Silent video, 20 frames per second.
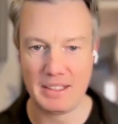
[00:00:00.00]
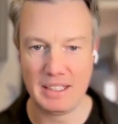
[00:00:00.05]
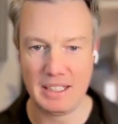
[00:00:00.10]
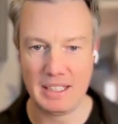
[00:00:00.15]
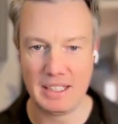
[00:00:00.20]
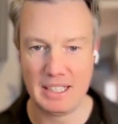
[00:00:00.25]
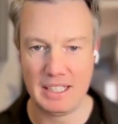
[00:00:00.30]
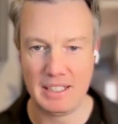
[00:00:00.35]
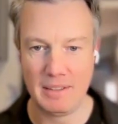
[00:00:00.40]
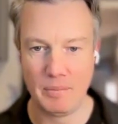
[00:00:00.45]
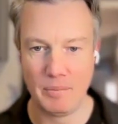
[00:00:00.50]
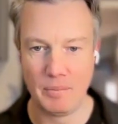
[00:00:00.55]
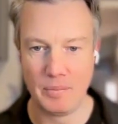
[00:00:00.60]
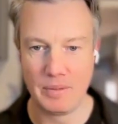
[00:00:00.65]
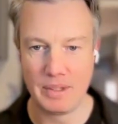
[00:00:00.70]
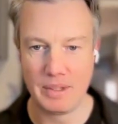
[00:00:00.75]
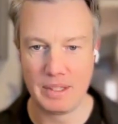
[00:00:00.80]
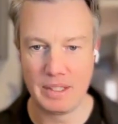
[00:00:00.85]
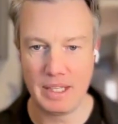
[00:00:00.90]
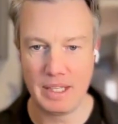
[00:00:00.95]

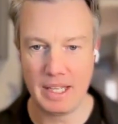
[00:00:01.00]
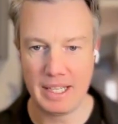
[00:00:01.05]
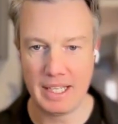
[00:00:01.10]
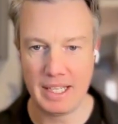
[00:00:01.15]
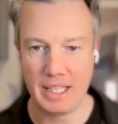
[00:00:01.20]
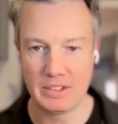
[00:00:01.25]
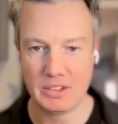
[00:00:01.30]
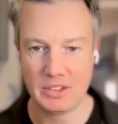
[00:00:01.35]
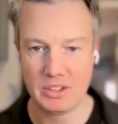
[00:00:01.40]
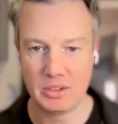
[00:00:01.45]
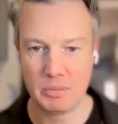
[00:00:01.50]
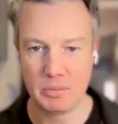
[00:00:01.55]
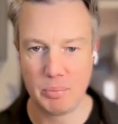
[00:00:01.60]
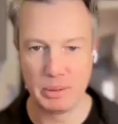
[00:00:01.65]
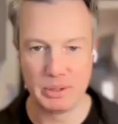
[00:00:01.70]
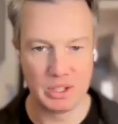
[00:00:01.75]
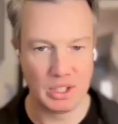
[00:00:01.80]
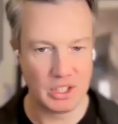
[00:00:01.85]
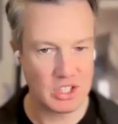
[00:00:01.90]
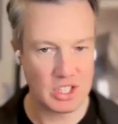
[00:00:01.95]
I guess,
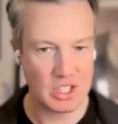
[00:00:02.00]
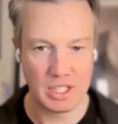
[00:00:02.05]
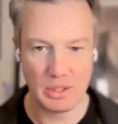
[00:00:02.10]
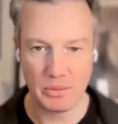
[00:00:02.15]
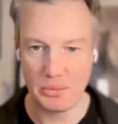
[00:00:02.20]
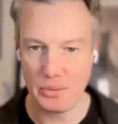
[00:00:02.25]
positioning